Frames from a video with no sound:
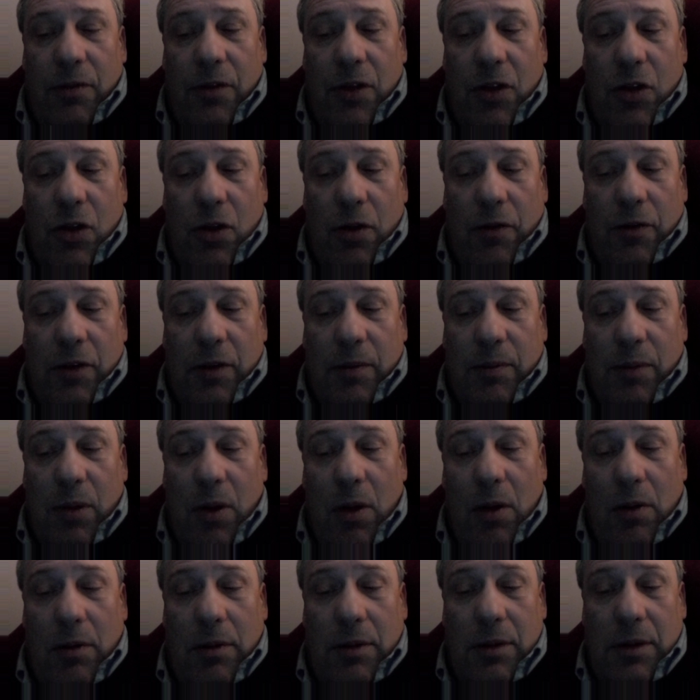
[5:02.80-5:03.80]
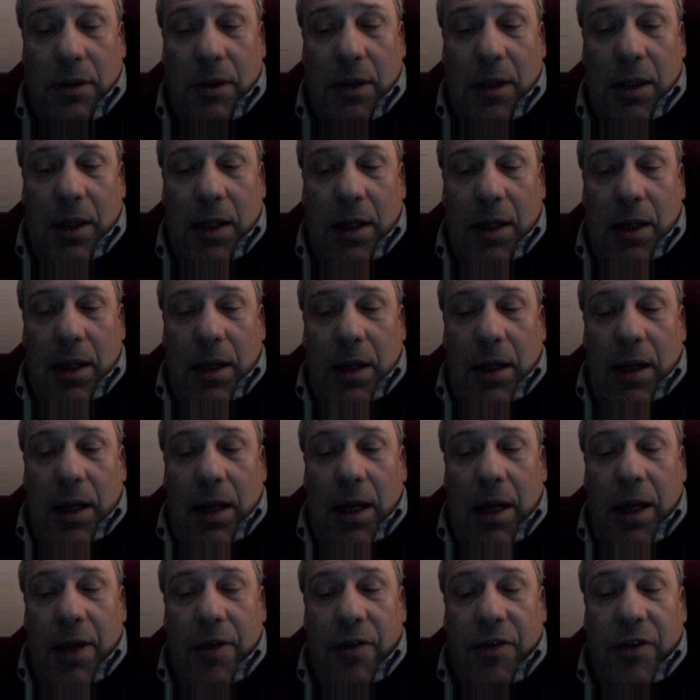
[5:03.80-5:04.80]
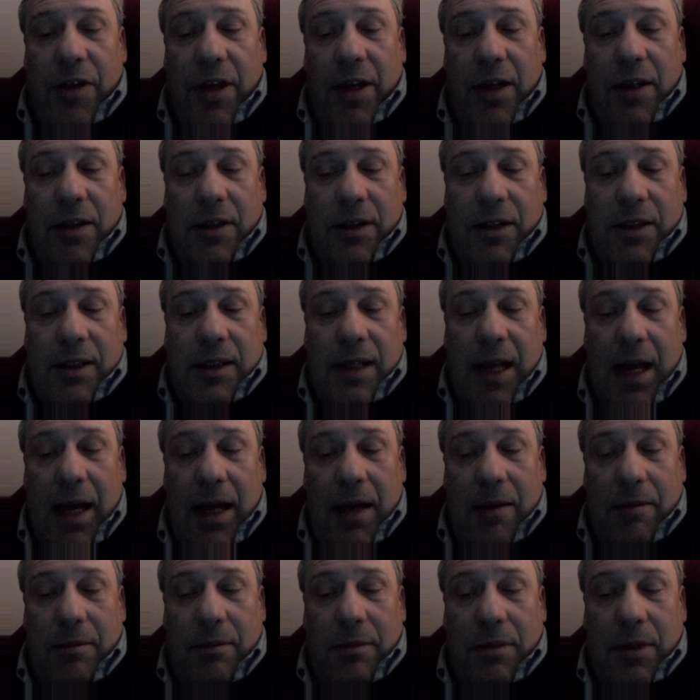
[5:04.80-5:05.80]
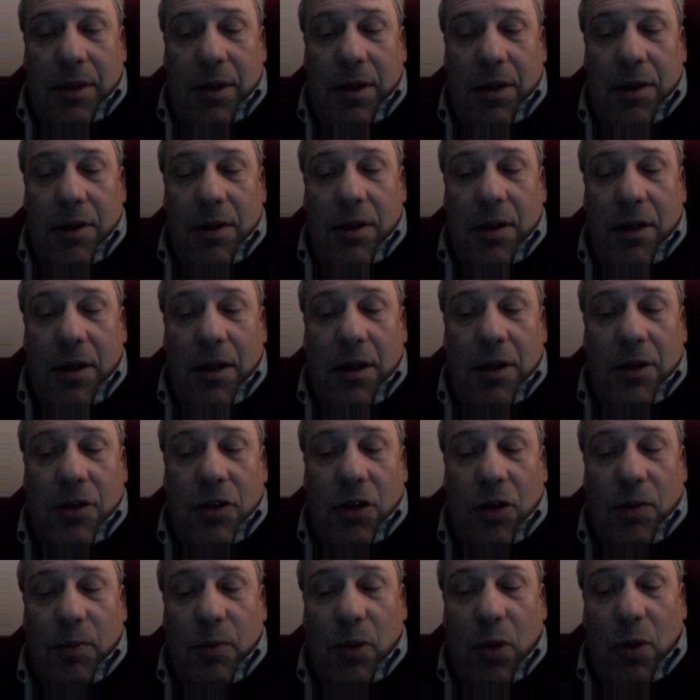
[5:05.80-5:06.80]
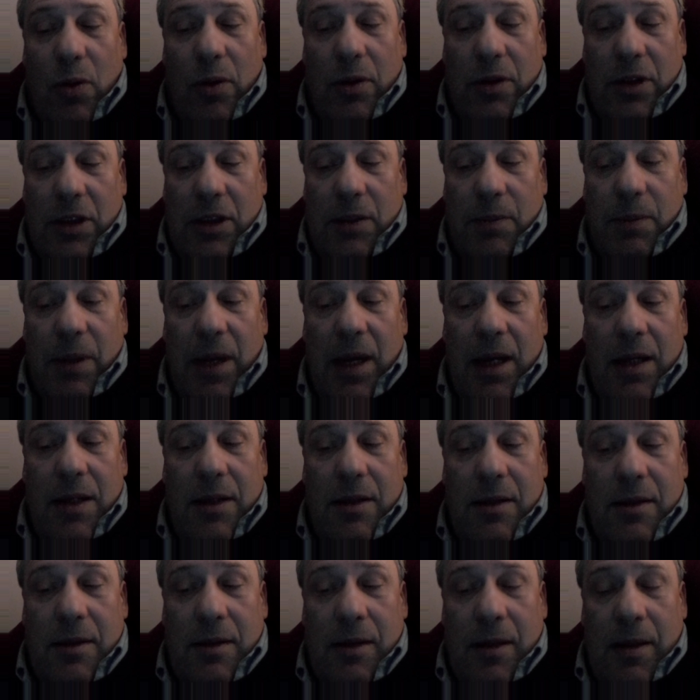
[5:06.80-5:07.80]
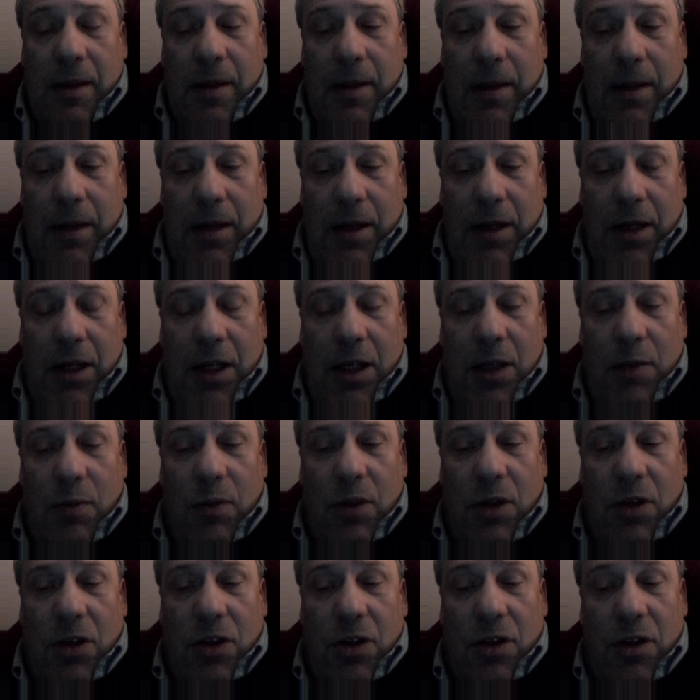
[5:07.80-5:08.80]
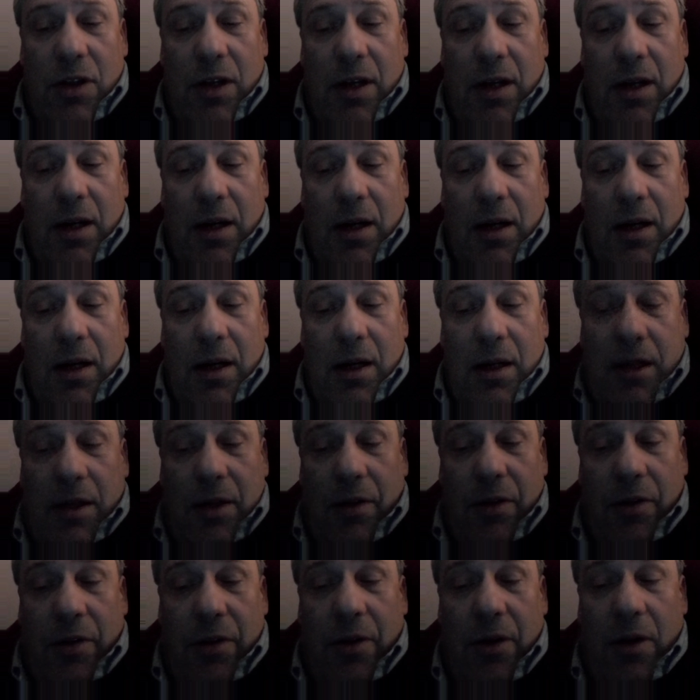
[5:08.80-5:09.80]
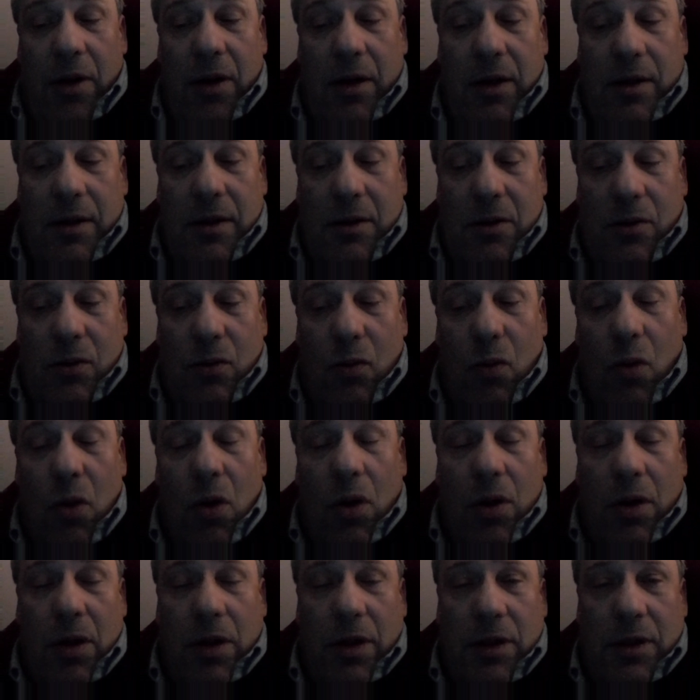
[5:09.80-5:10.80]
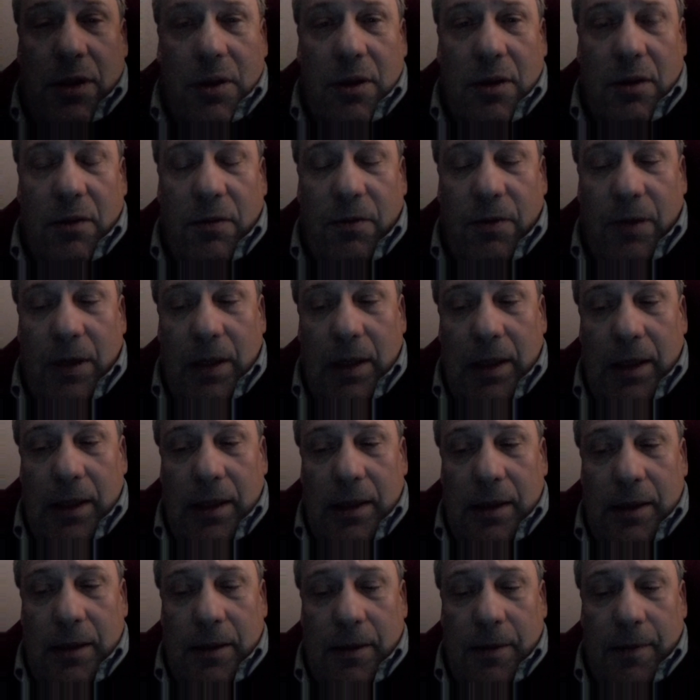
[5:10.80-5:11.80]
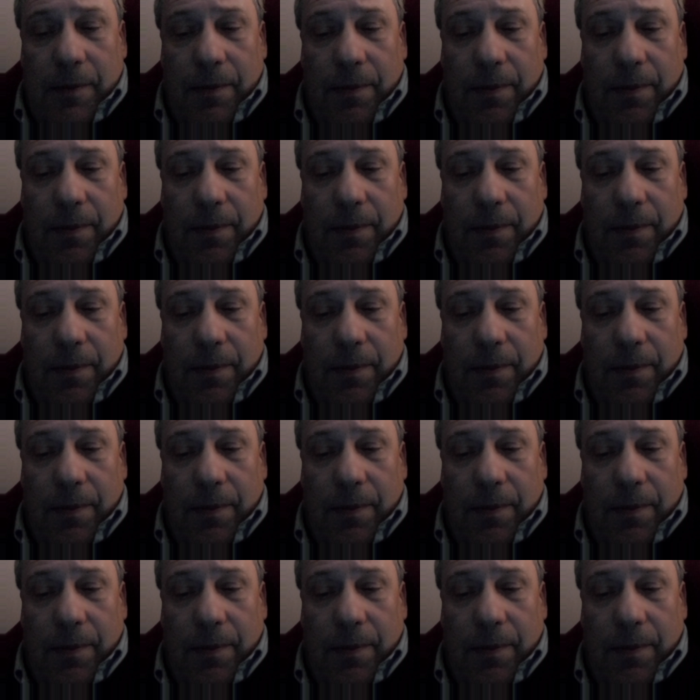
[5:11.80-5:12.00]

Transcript: of each of the poles and their sum in the interpolar space in which there are thoughts, words, and feelings.